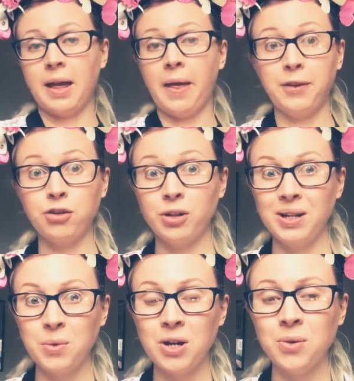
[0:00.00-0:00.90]
The
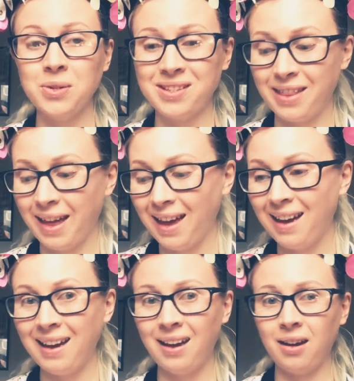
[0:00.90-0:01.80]
tricky word was
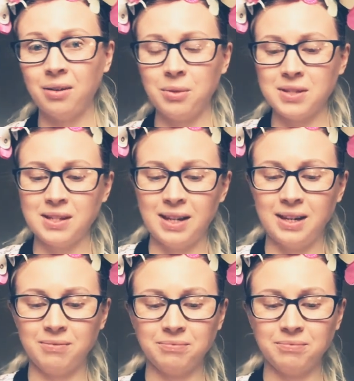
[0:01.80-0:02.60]
there, wasn't it?